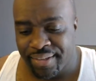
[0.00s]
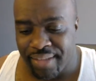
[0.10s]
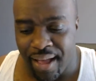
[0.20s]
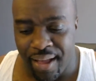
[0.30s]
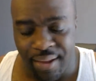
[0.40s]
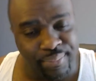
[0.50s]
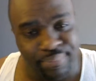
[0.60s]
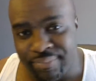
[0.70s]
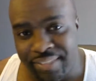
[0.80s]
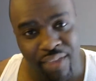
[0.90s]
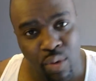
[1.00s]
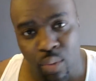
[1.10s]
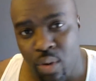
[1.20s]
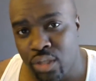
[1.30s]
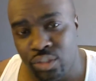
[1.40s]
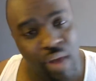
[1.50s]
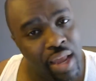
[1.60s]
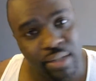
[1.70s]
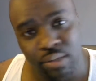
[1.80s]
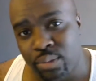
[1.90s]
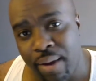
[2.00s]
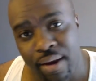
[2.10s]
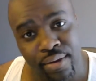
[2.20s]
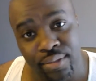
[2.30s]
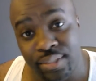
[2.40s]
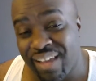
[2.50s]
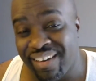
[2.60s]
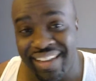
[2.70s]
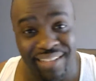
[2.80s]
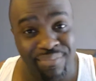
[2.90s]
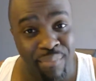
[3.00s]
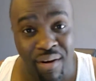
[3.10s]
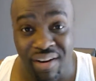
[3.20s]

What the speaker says: Xavier Woods tried to do some aerial assault against Mark